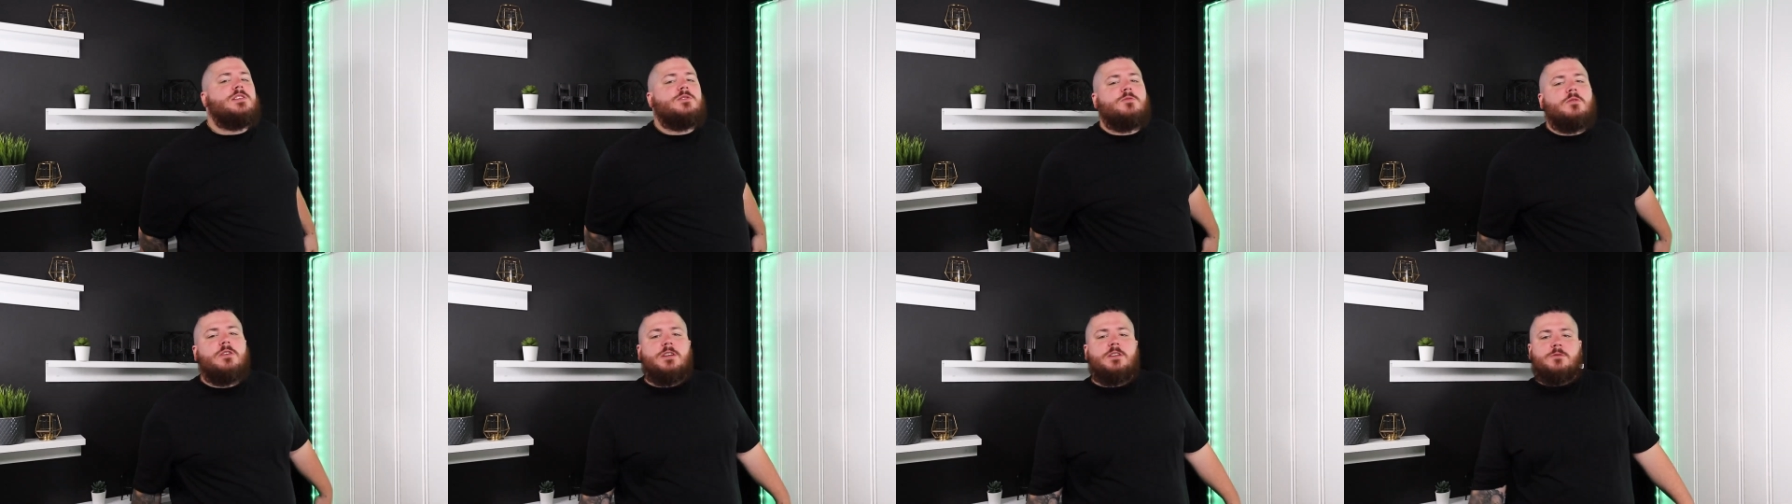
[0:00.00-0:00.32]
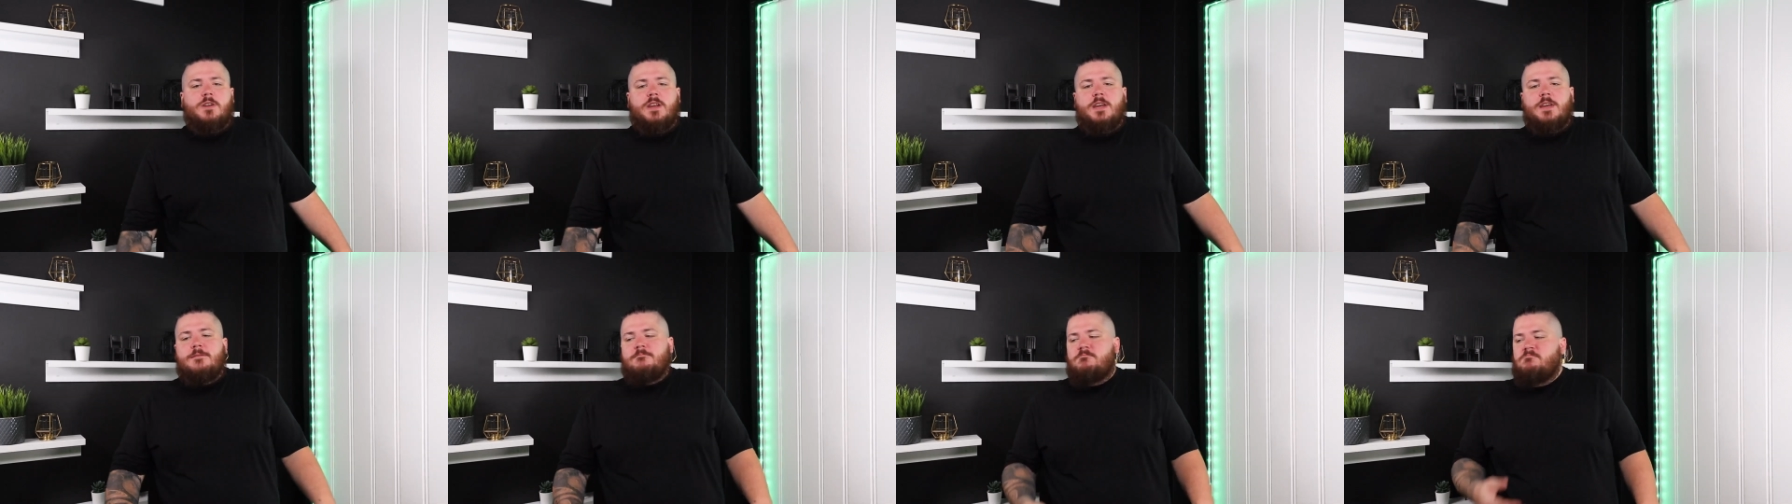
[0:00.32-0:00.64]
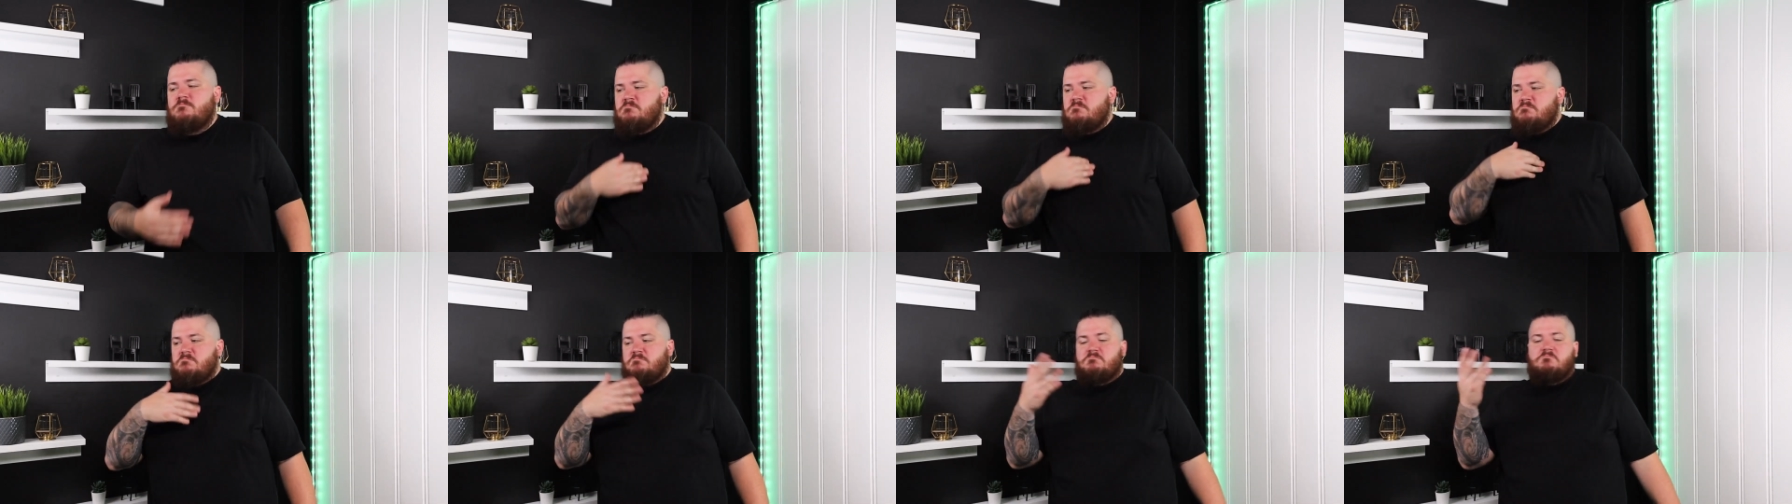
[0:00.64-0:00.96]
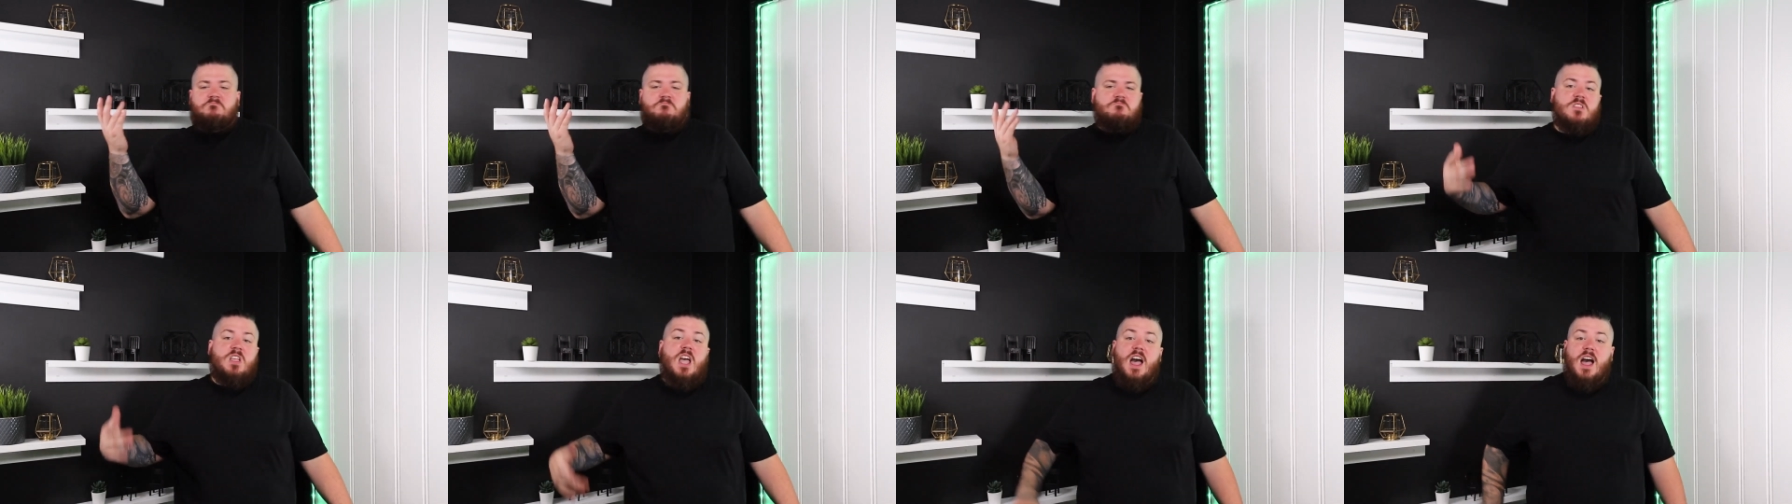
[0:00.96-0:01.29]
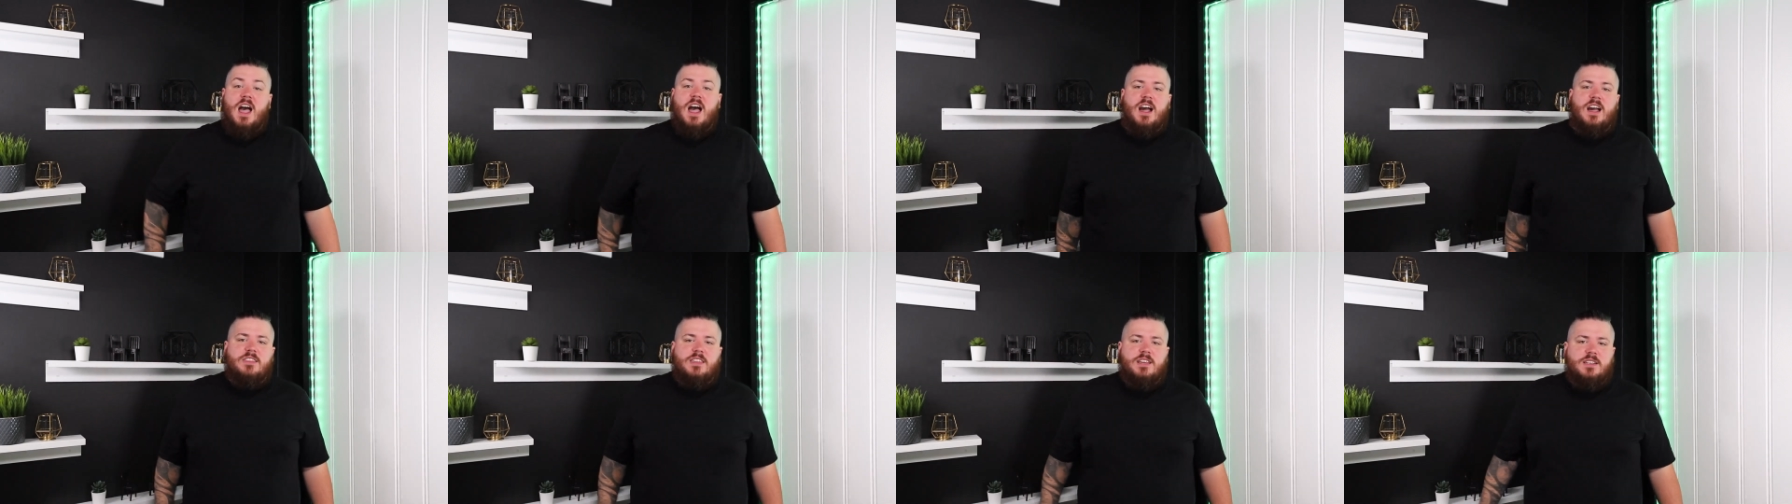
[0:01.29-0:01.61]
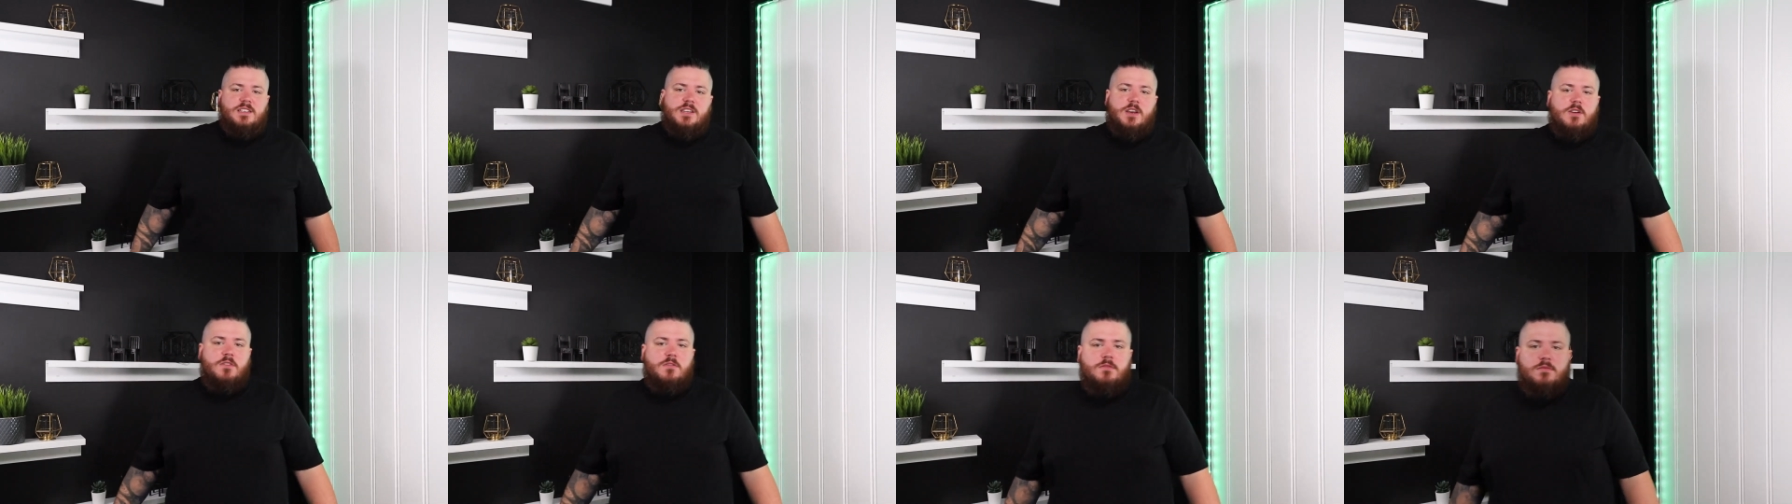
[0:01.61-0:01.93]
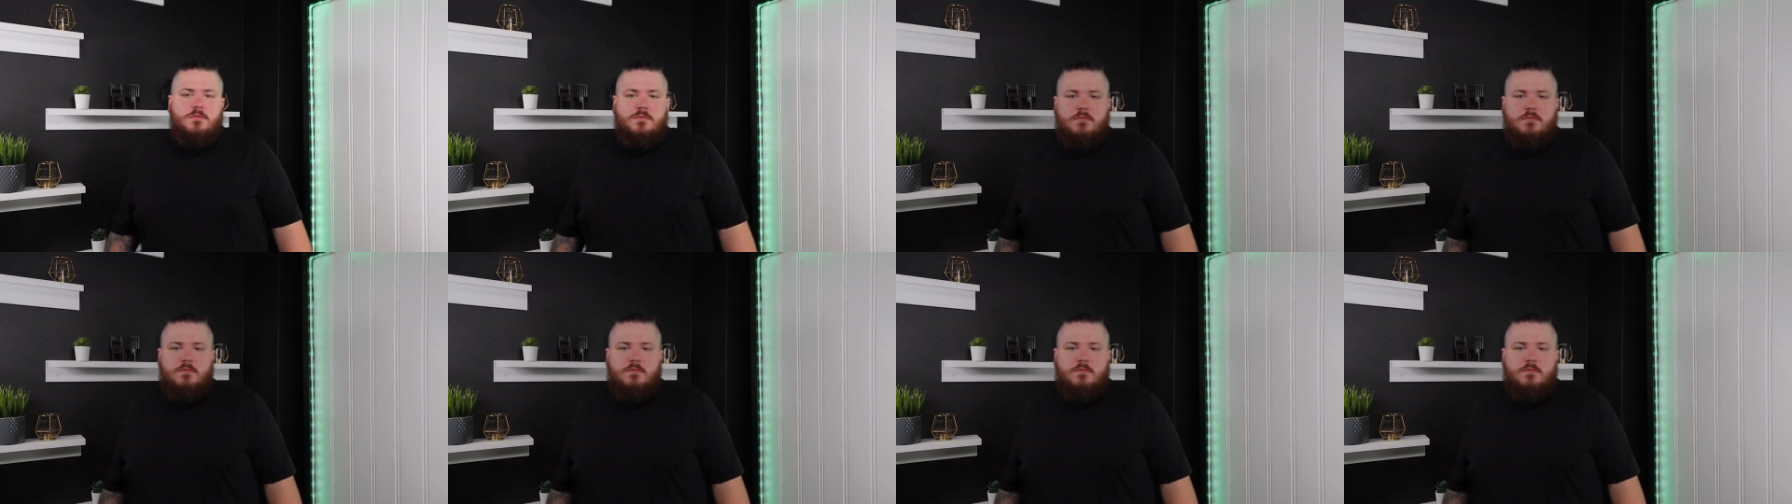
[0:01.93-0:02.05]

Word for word: 2020? I think so.